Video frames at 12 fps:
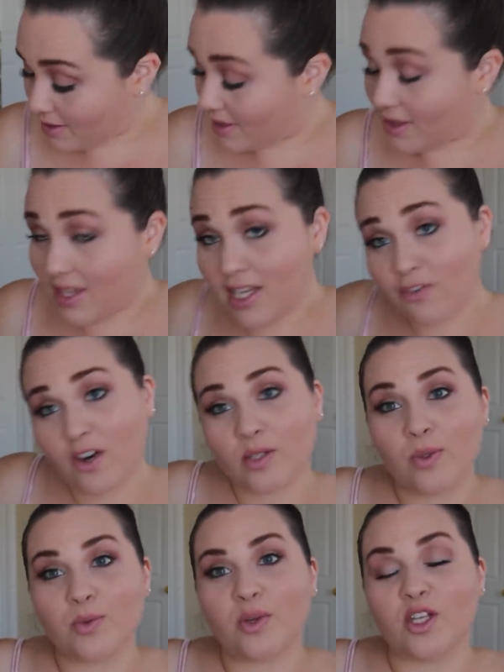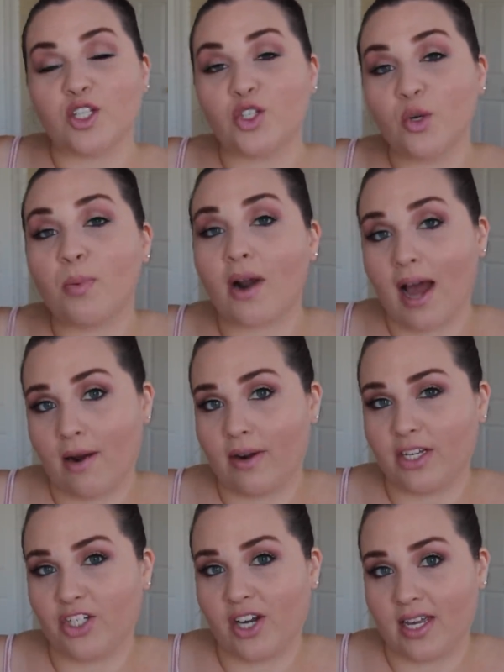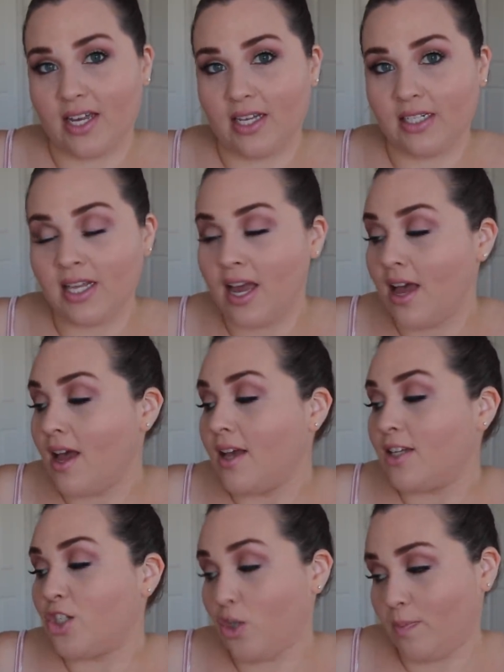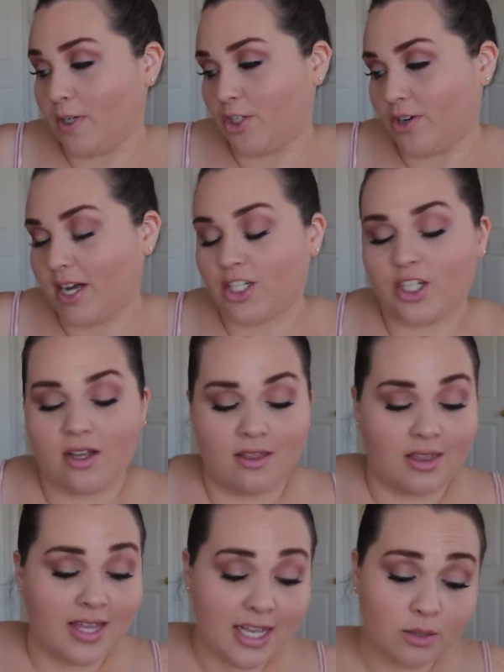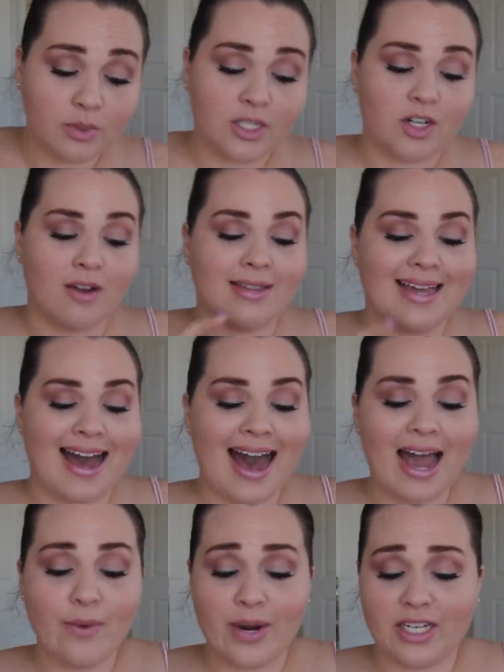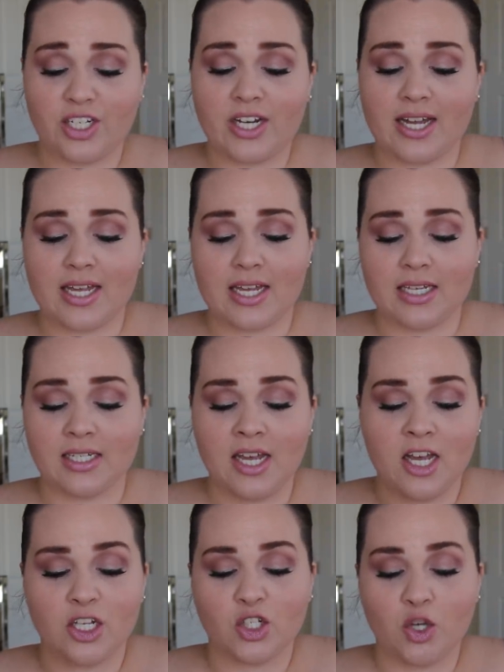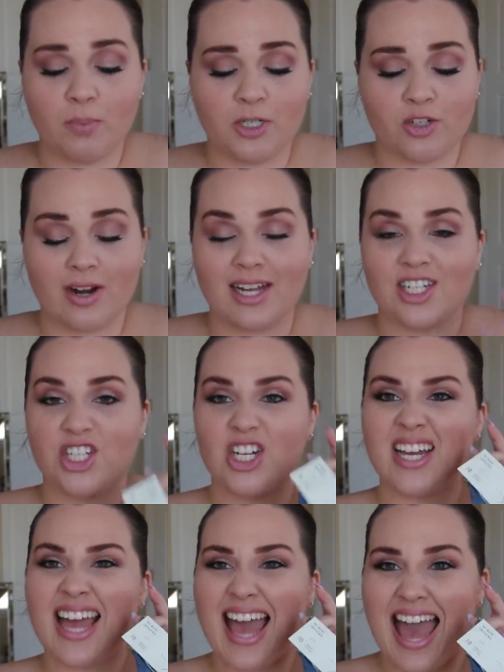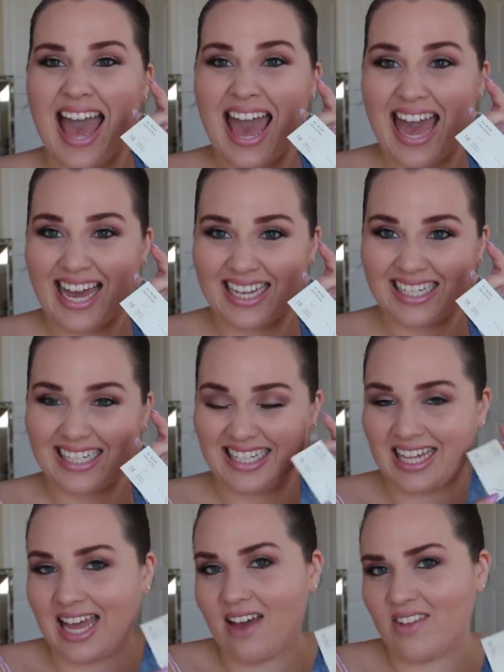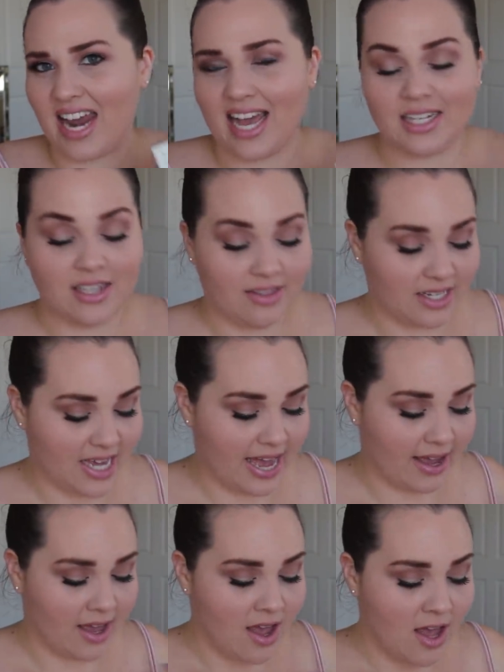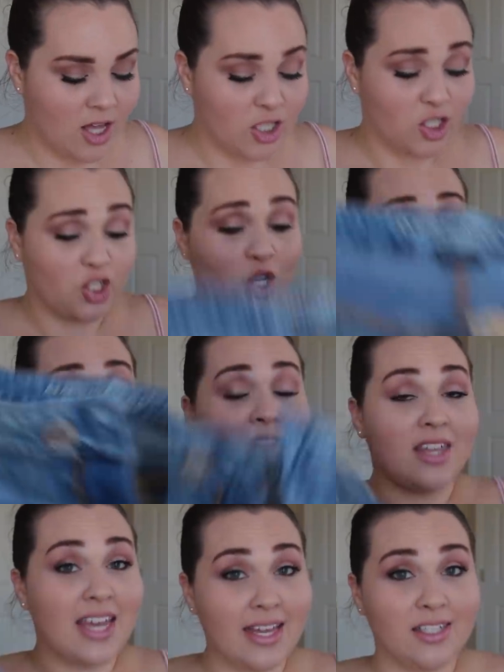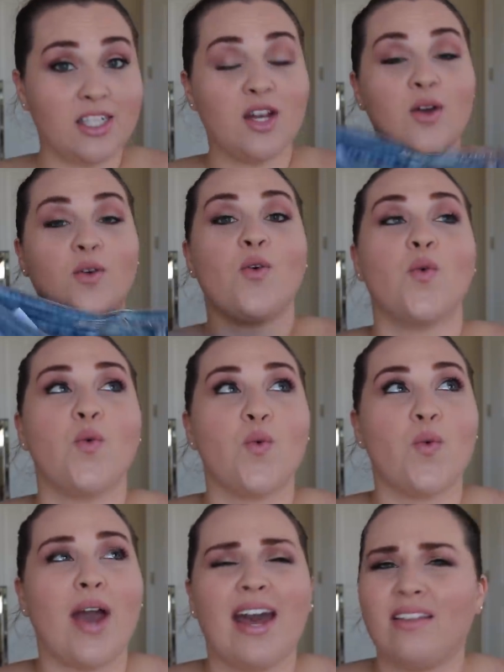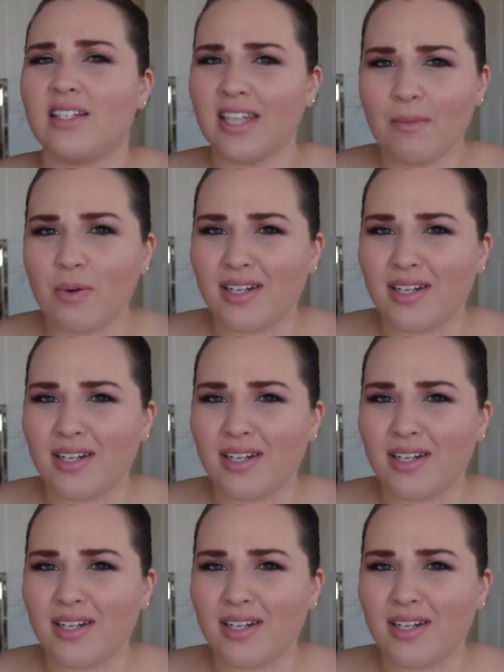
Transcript: these first ones were the super high-rise jeggings, super stretch. These ones are the high-rise jeggings, super stretch, X. They have an X on the tag. So these have the same